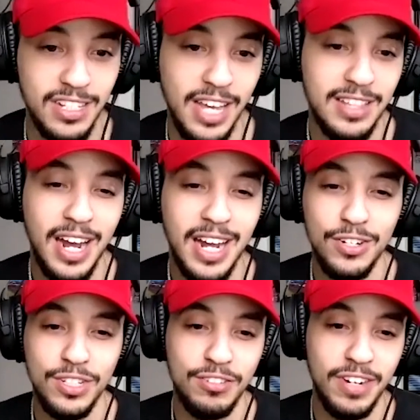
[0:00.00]
like died
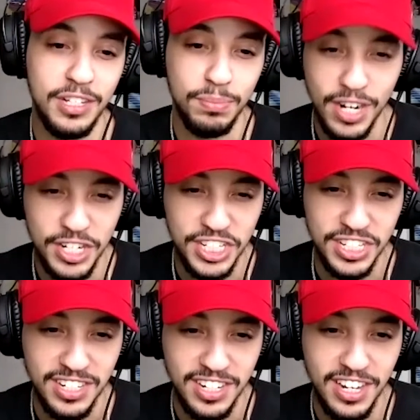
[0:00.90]
during the Great
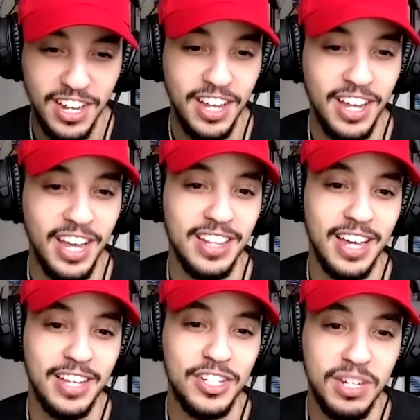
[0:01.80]
Depression, and
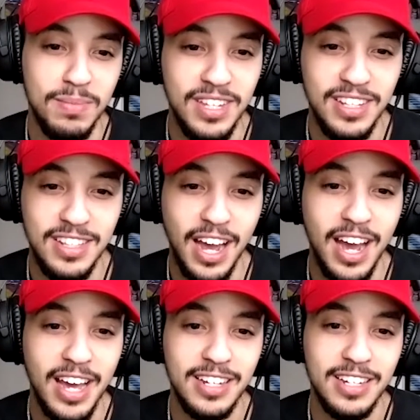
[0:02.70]
like Jimmy
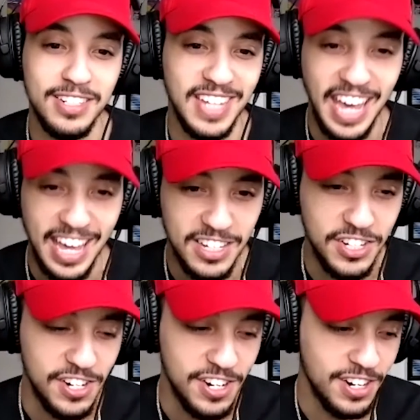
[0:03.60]
died because of
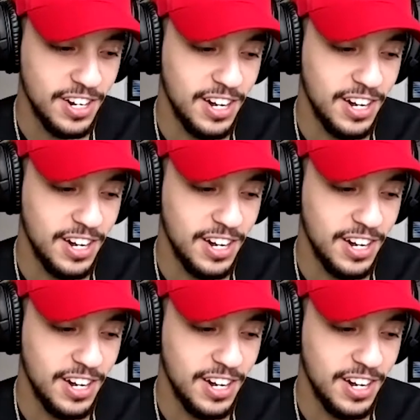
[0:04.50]
cancer.